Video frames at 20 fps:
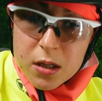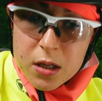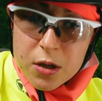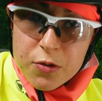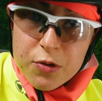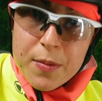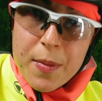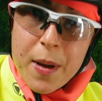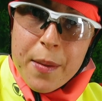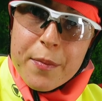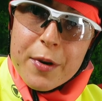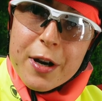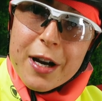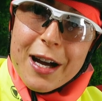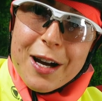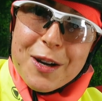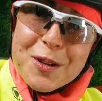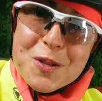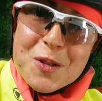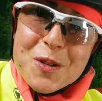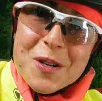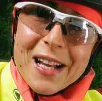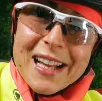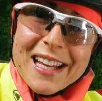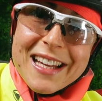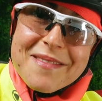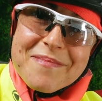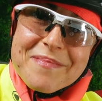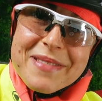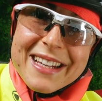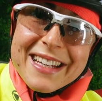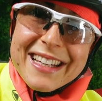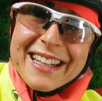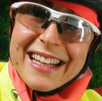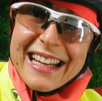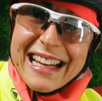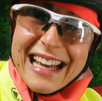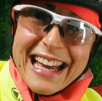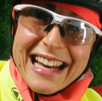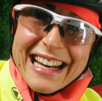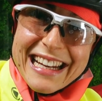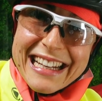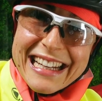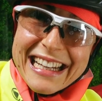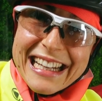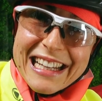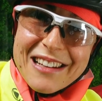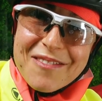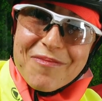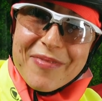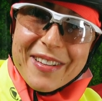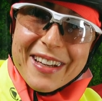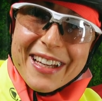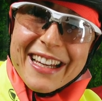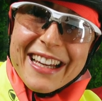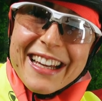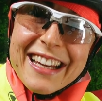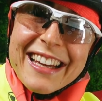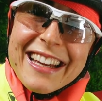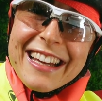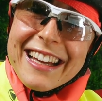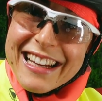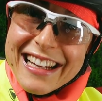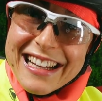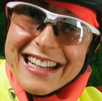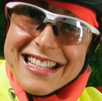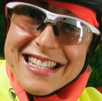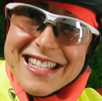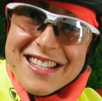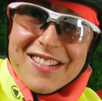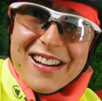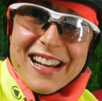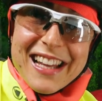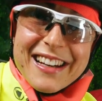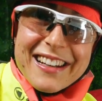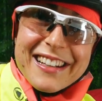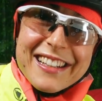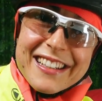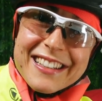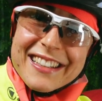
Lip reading: remember how to clip and unclip. I'll see you later.